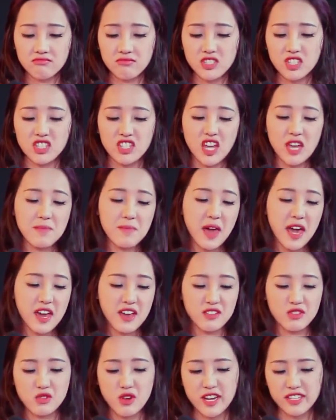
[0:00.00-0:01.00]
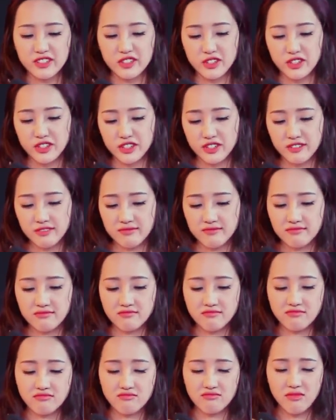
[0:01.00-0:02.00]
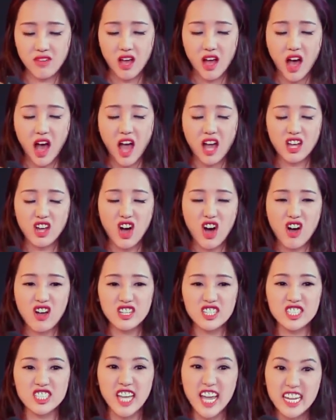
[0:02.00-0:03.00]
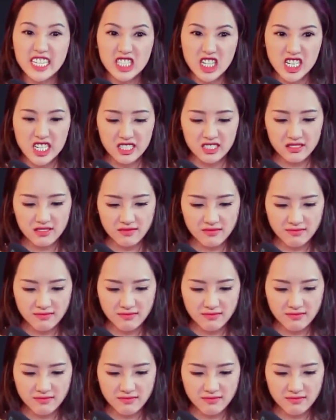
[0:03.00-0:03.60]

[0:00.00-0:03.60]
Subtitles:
Same hairdresser. I call her Satan.